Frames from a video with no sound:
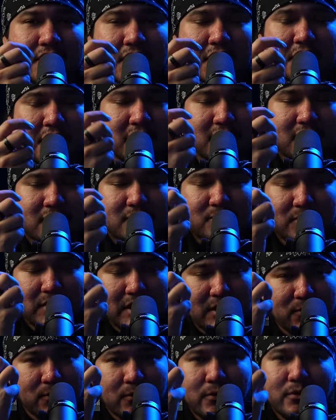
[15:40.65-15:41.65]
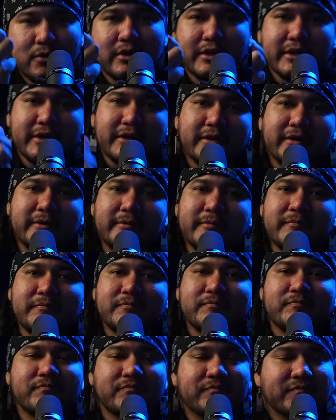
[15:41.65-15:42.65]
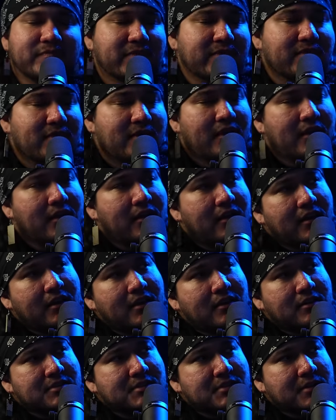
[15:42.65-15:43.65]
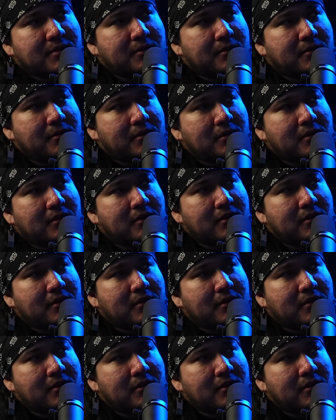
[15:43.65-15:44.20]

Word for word: I couldn't be a warrior so